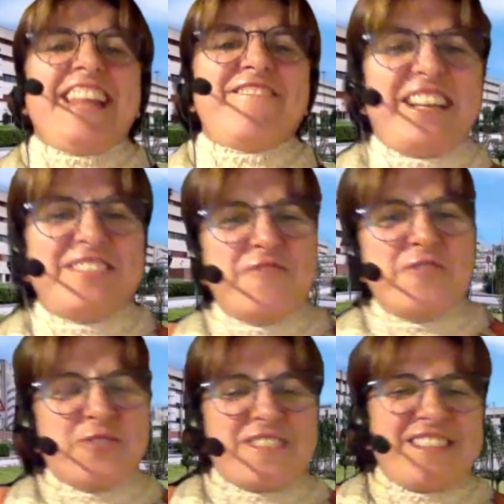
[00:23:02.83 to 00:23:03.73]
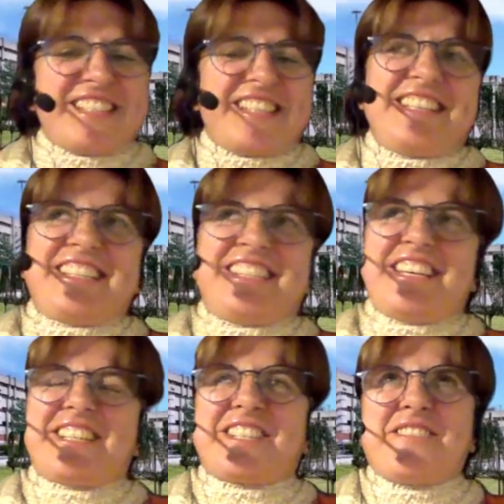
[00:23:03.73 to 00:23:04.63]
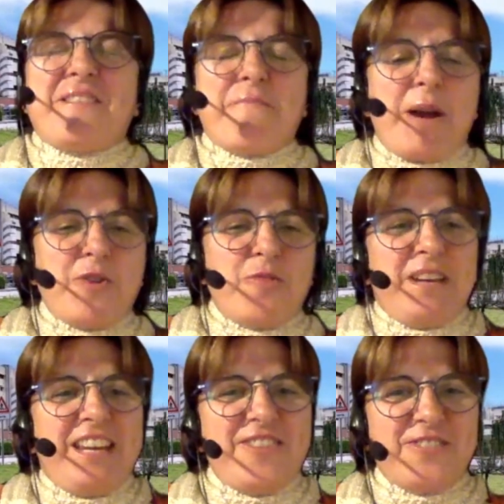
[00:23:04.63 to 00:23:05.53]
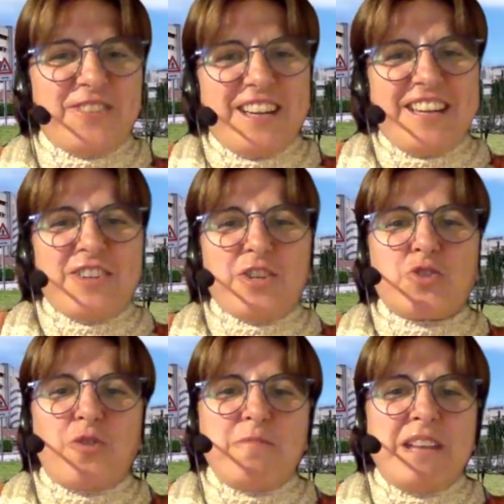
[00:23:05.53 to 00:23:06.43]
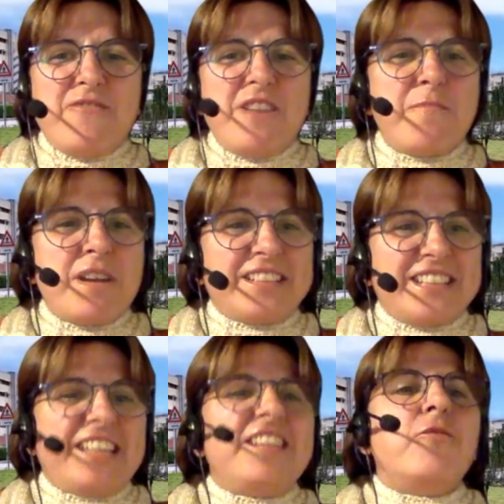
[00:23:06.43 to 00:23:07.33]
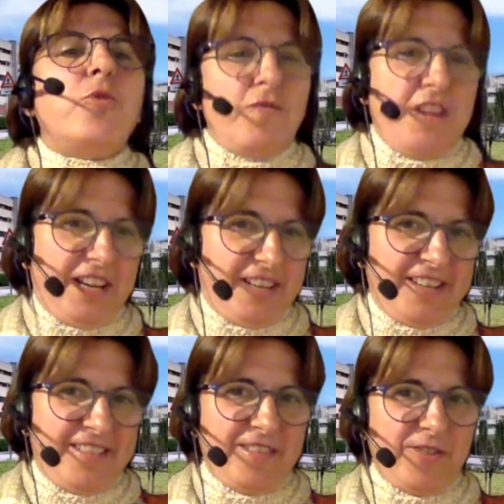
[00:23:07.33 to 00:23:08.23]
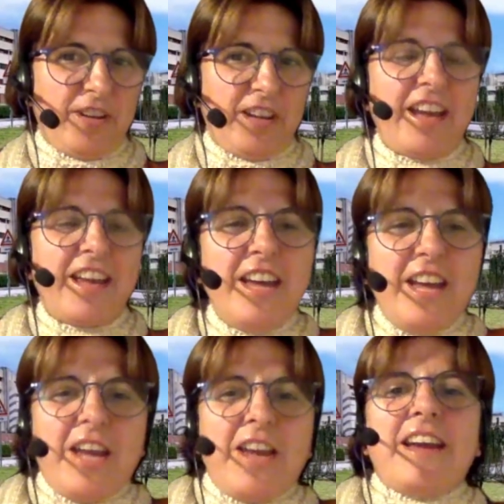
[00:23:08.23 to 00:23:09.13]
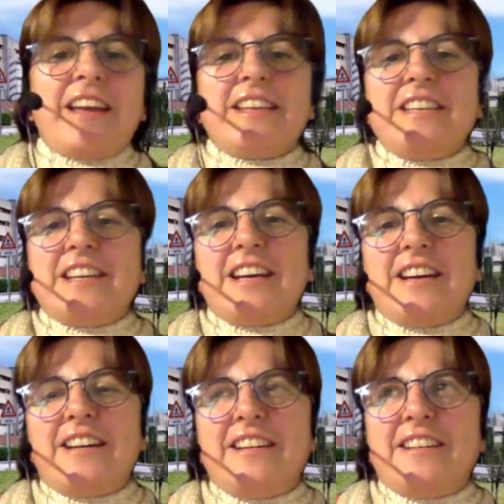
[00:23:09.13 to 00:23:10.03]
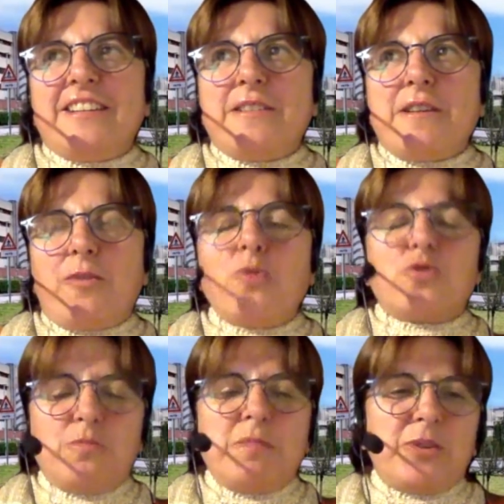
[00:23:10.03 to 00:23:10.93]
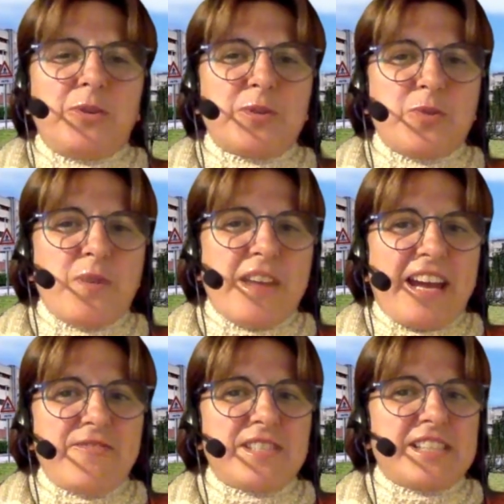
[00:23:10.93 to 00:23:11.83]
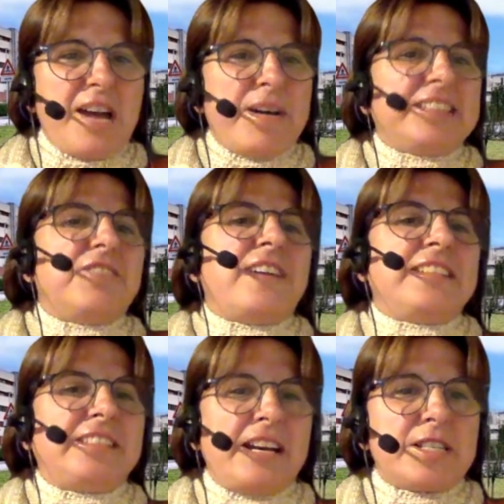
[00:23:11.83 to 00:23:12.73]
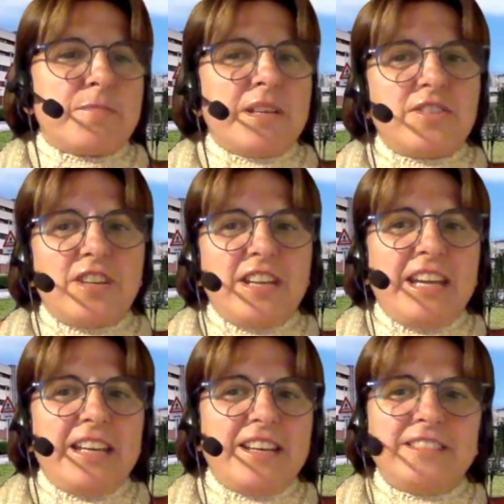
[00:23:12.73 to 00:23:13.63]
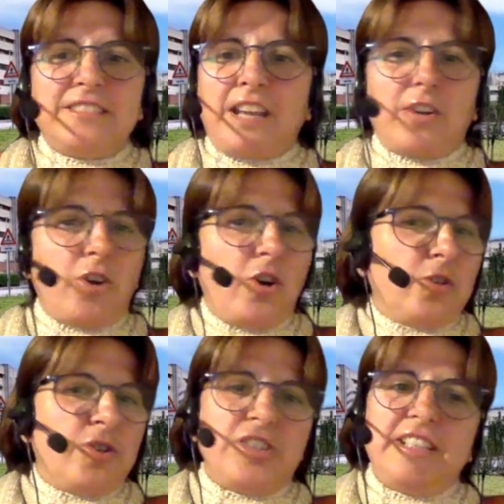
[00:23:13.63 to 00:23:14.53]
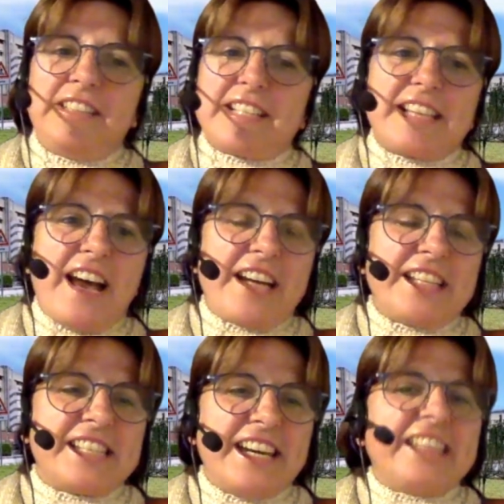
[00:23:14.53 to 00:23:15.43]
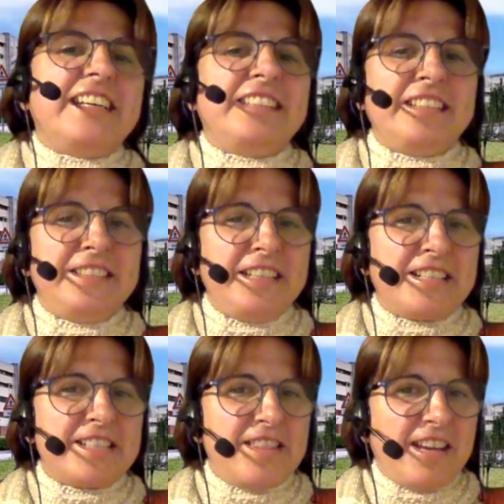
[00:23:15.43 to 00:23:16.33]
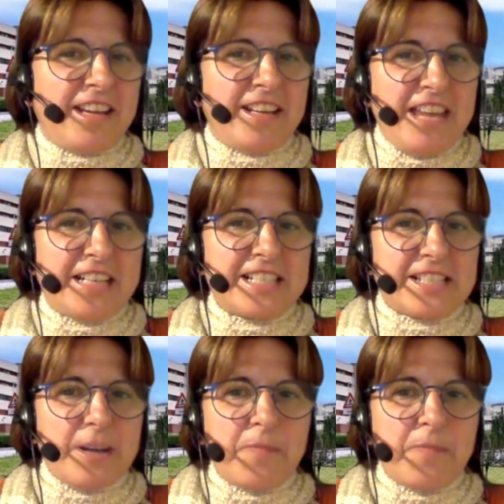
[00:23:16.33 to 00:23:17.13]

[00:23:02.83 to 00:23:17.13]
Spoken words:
the future of the statistics, in my opinion, should be vibrant and evolving. Okay, and also because we have some advancement in the technology, data science, and analytics techniques.